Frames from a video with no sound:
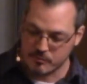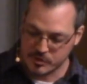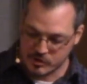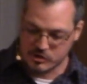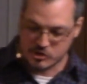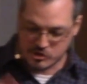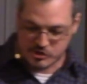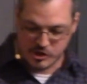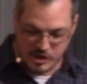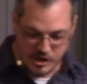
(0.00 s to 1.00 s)
But it
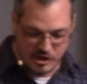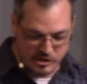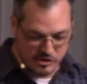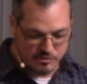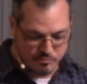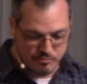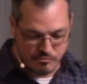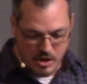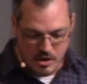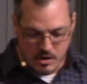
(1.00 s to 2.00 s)
just
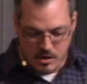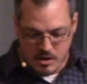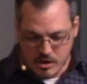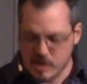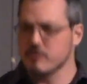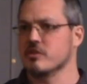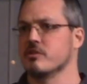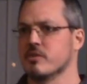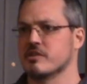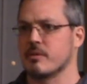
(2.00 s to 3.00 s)
gives us
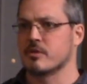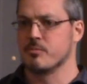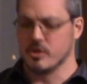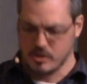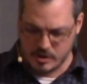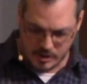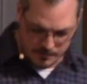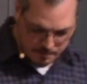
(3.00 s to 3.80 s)
some acceptability.